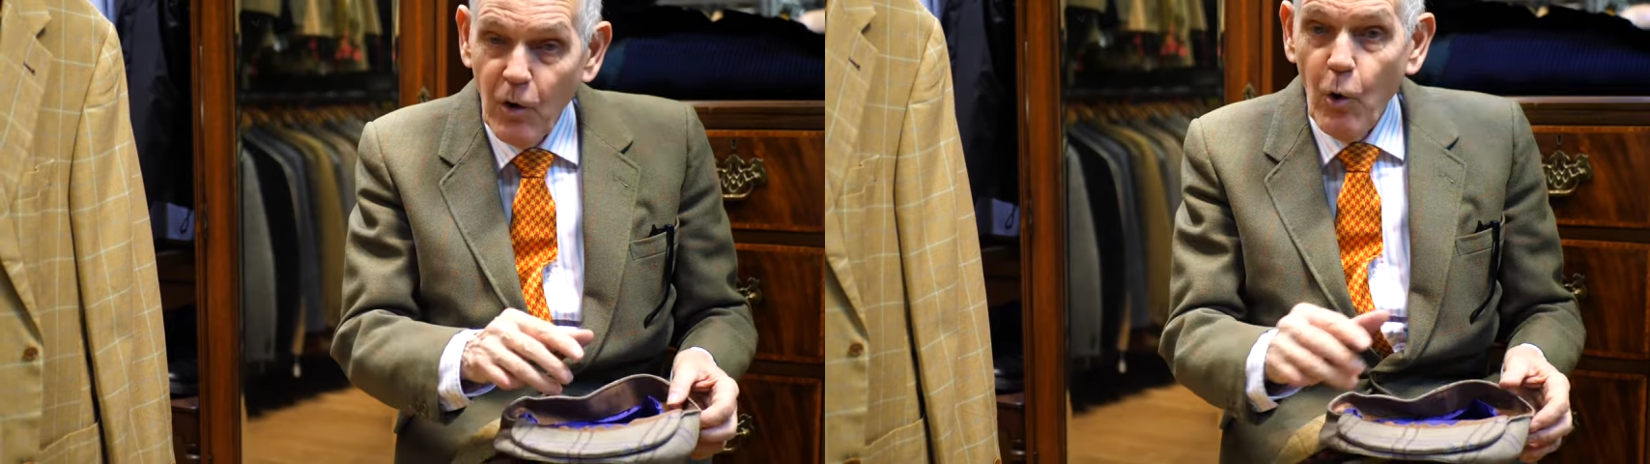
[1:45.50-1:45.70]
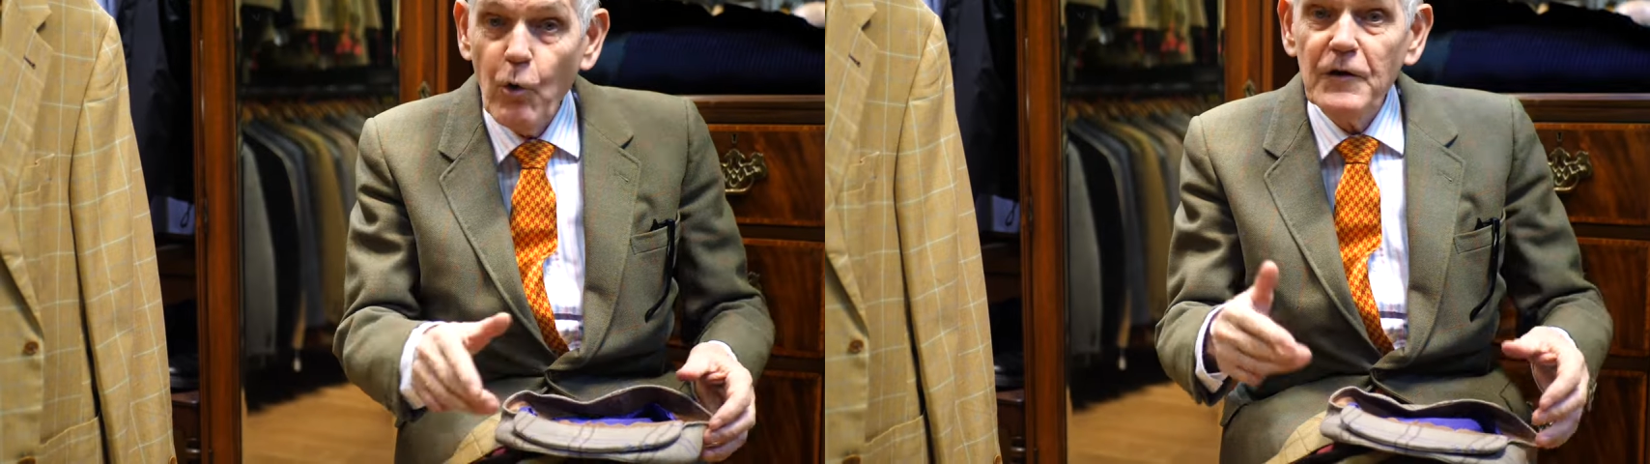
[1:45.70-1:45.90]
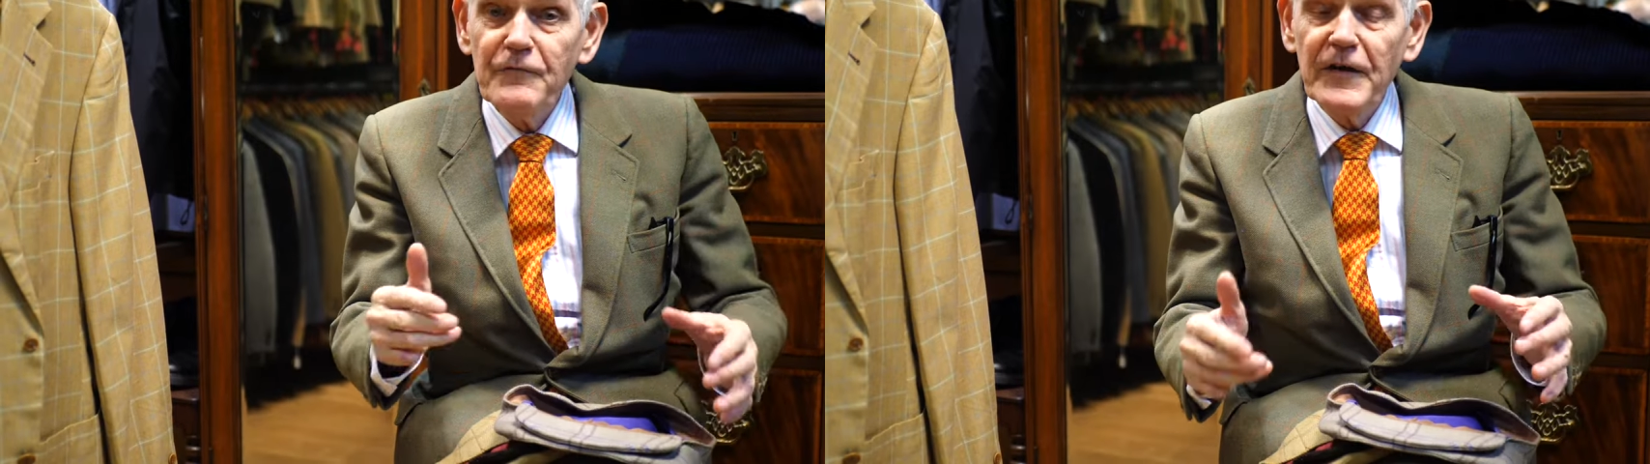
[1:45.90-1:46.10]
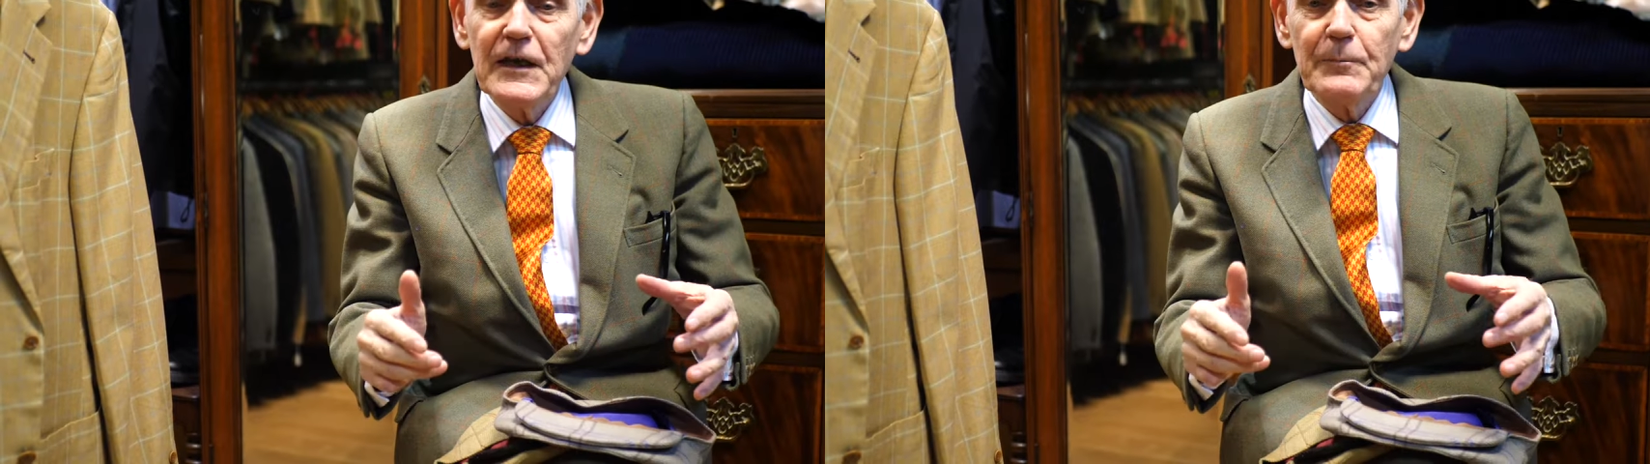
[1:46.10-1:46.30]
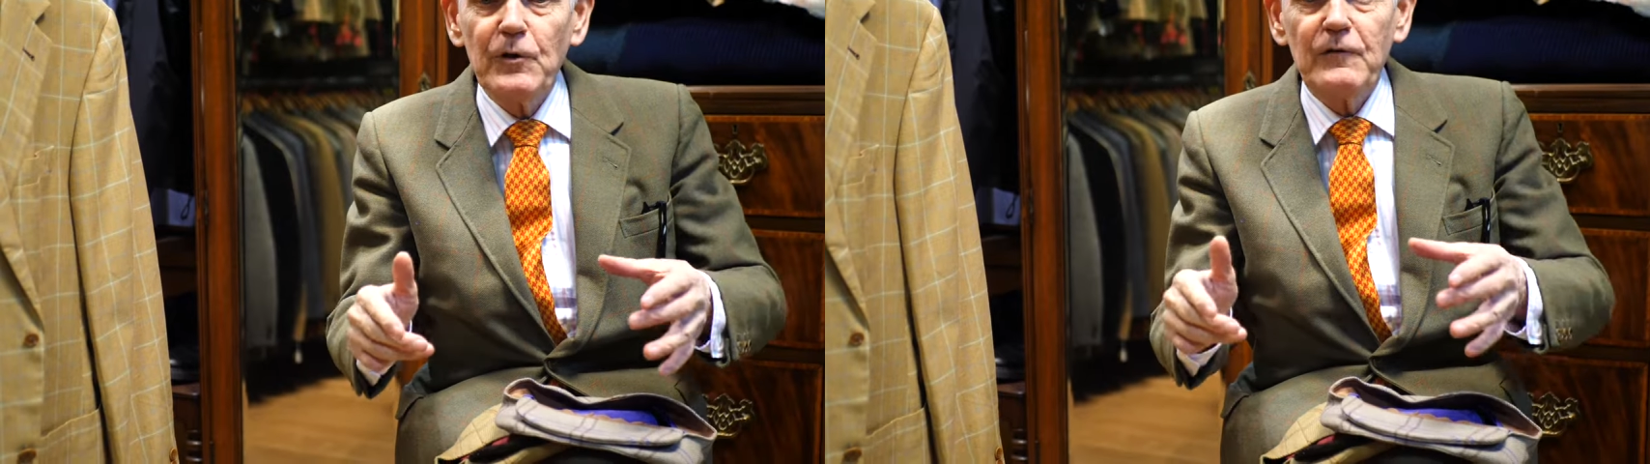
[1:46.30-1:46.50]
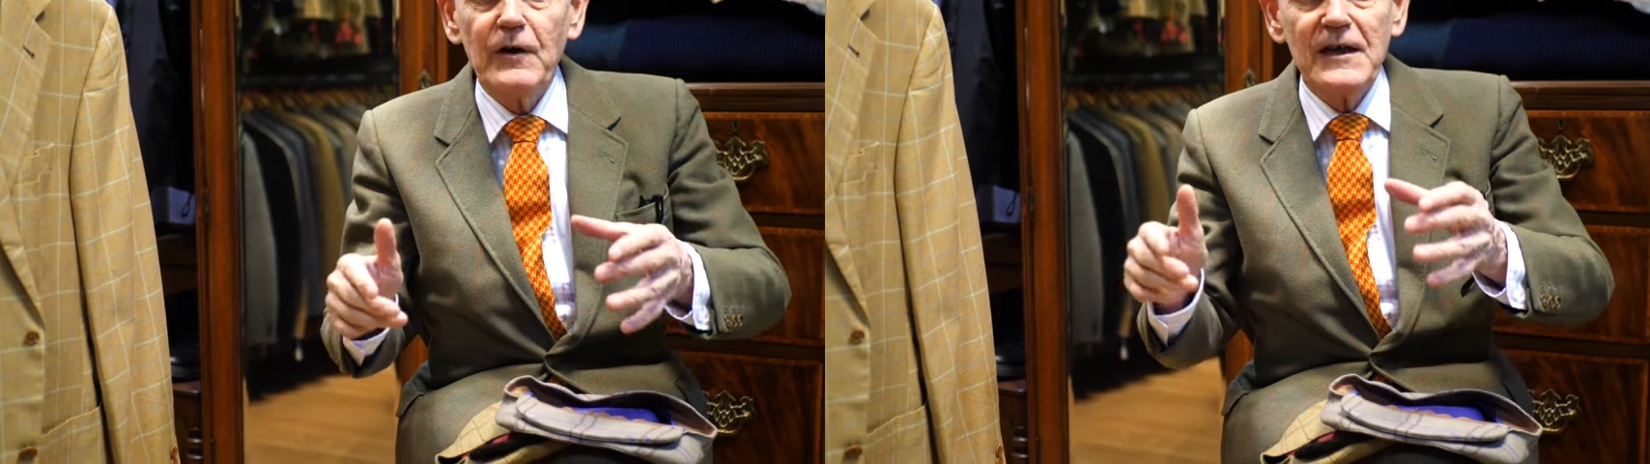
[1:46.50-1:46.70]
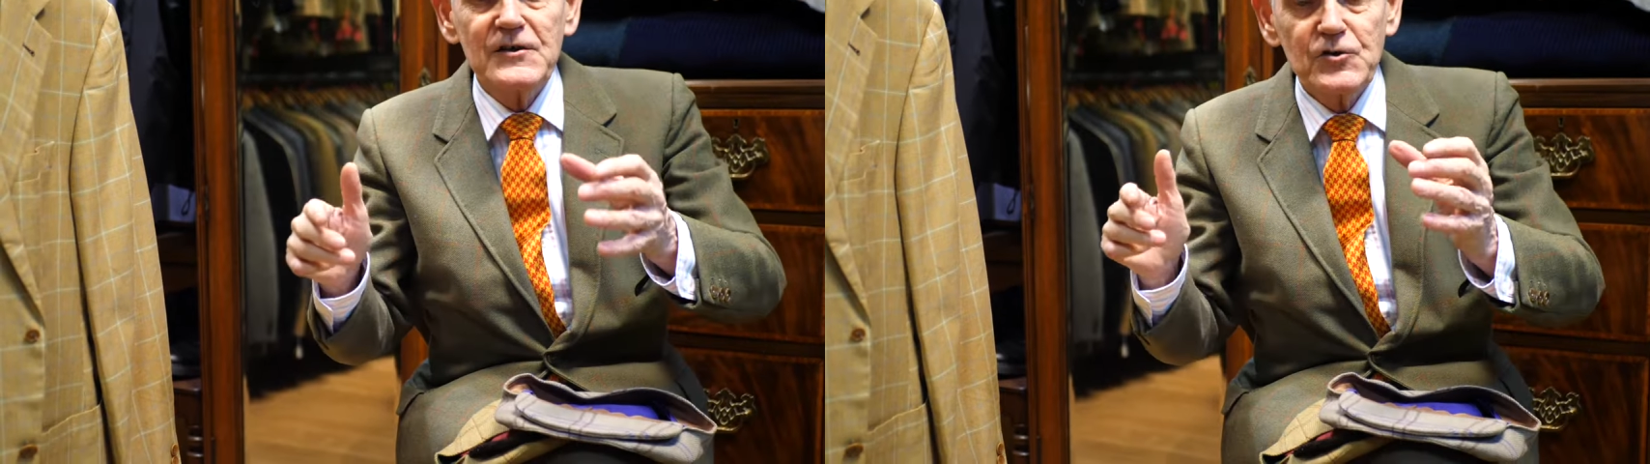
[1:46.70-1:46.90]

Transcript: all available as